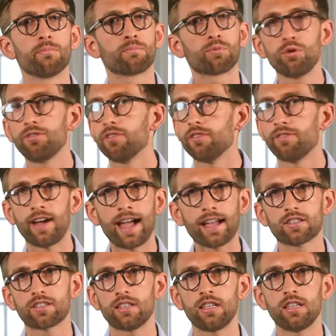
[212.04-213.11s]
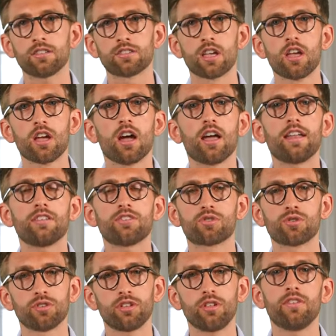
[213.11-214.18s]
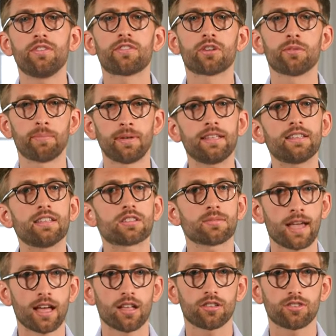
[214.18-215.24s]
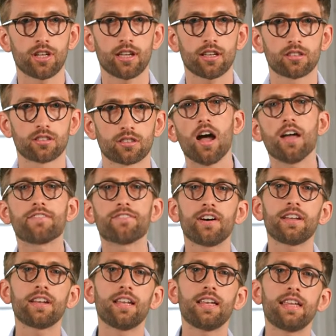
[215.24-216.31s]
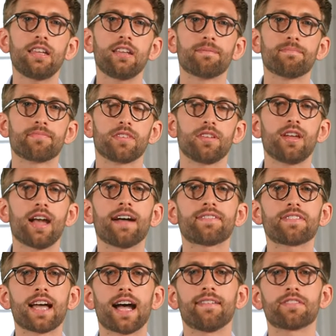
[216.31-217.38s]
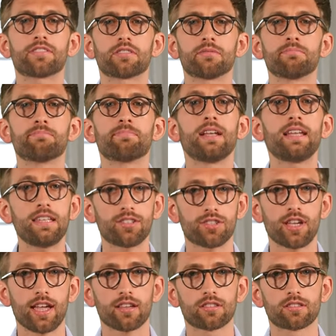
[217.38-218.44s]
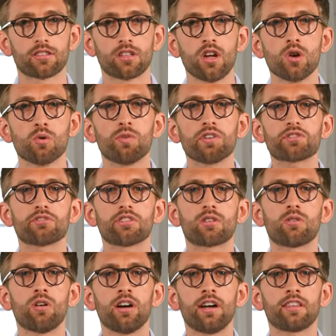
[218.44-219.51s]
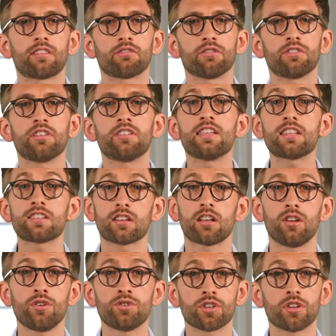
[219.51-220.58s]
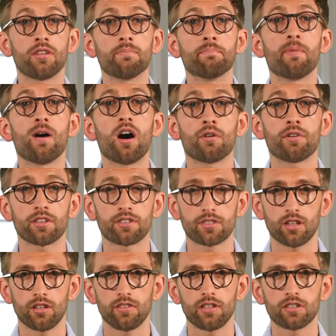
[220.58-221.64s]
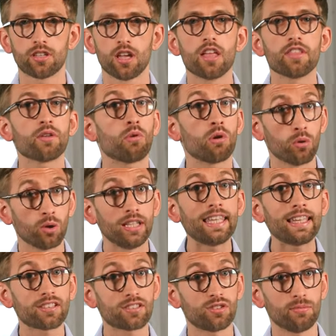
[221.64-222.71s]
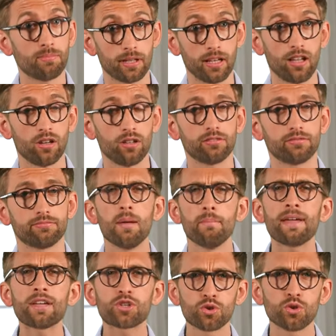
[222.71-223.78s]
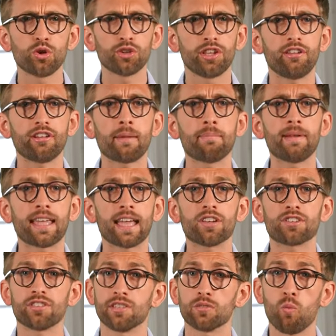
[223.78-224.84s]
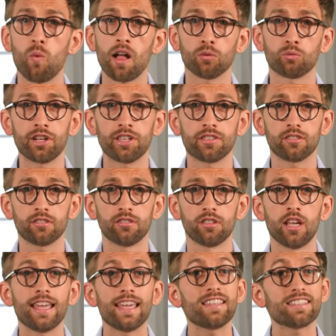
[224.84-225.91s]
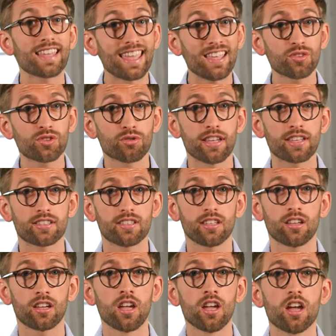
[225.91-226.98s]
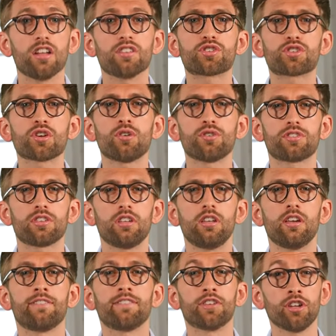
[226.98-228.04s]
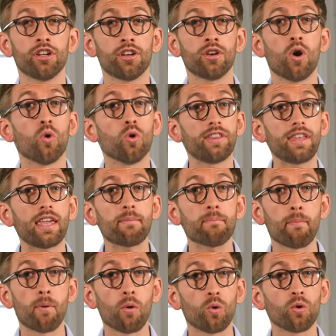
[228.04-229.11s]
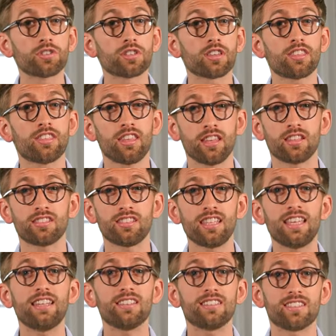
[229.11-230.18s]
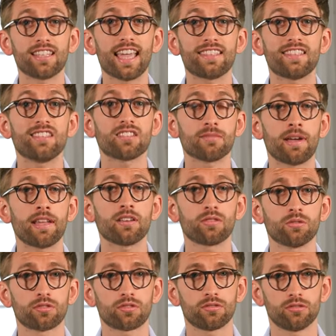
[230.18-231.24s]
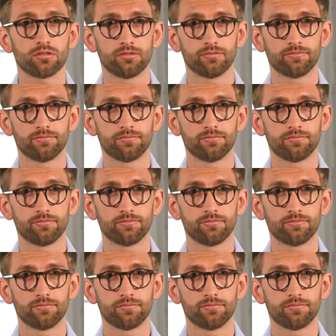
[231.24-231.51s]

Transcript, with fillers: proof of vaccines and ensure that you've completed some health checks. And finally, you have to have some police checks, which are required through the Disclosure and Barring Service that we will link to below. Make sure that your application is well written, is interesting, and shows that you have done all the important things needed to get into medical school.